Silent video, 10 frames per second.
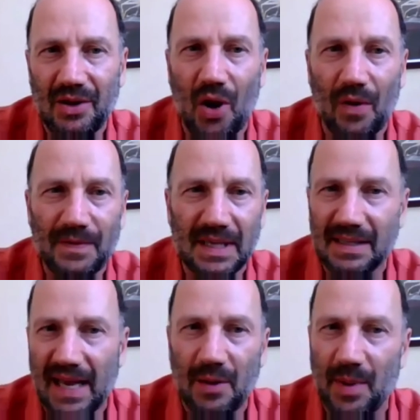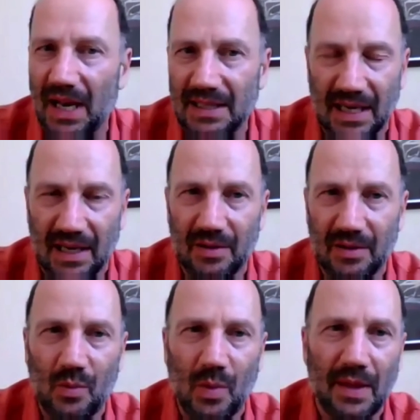of sustainability,
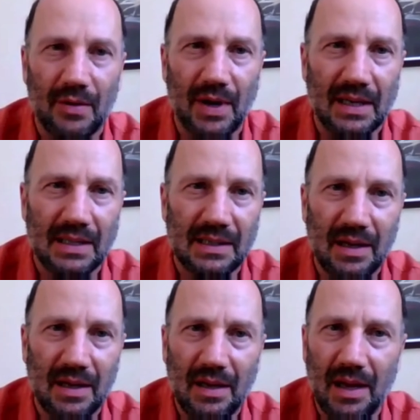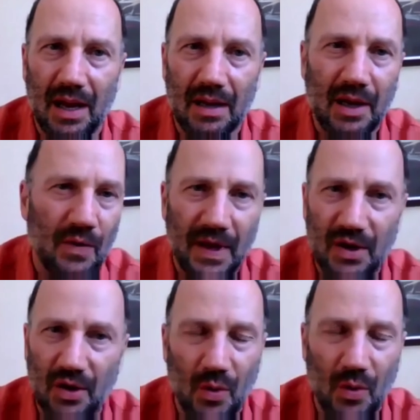whether it's
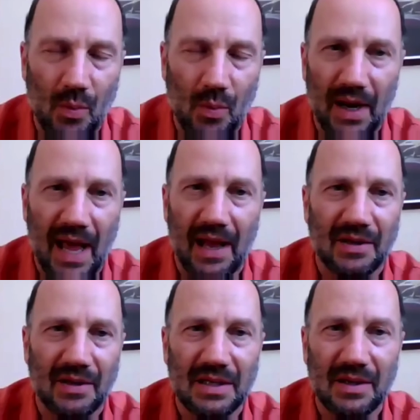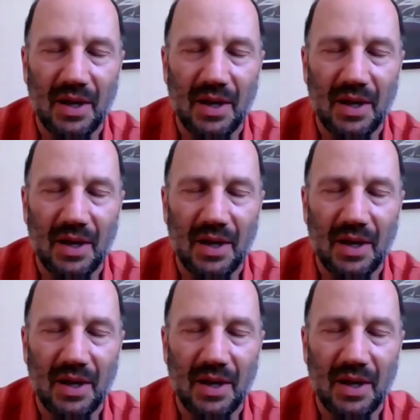COVID on the one hand,